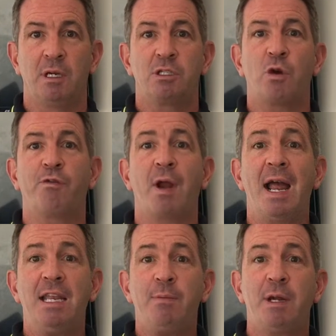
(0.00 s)
So for
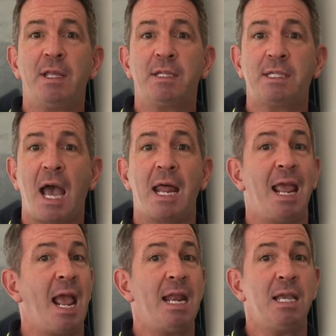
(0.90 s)
anybody that's had
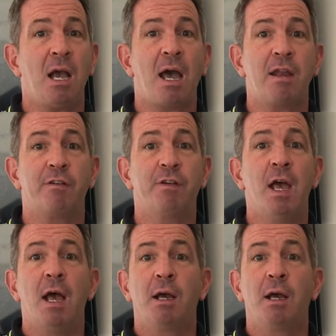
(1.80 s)
any kind of